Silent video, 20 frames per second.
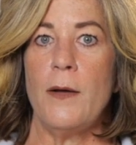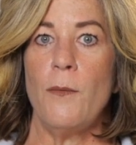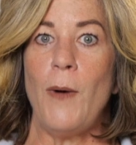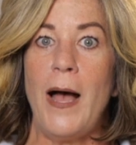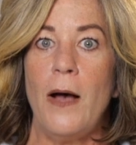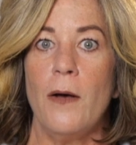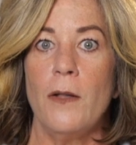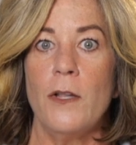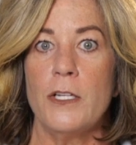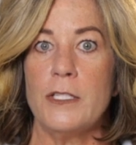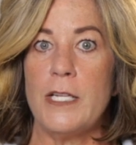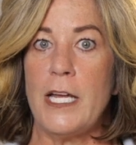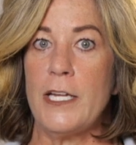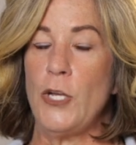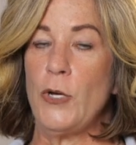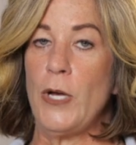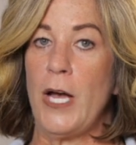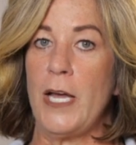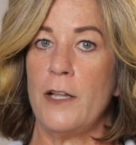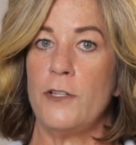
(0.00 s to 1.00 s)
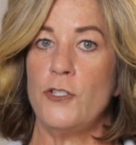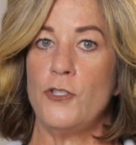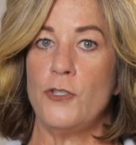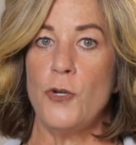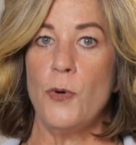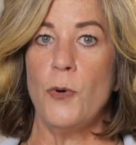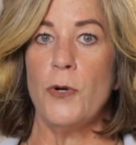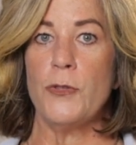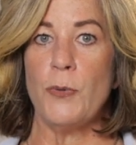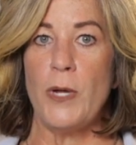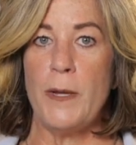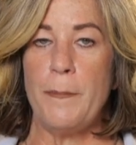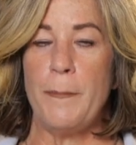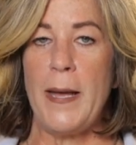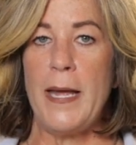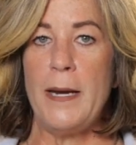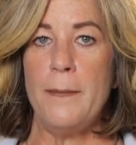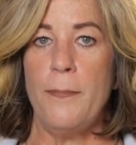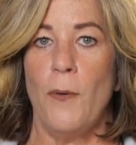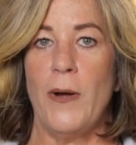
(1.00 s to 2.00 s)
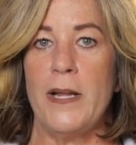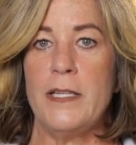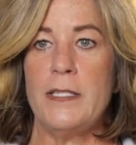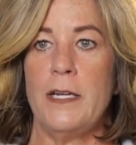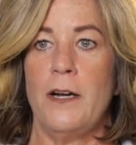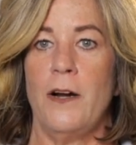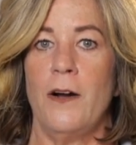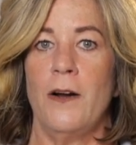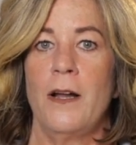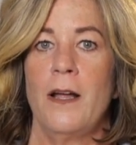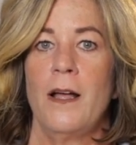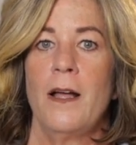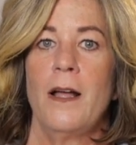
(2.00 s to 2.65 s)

"Wow, it looks like you got a 2 or 3 pain points here."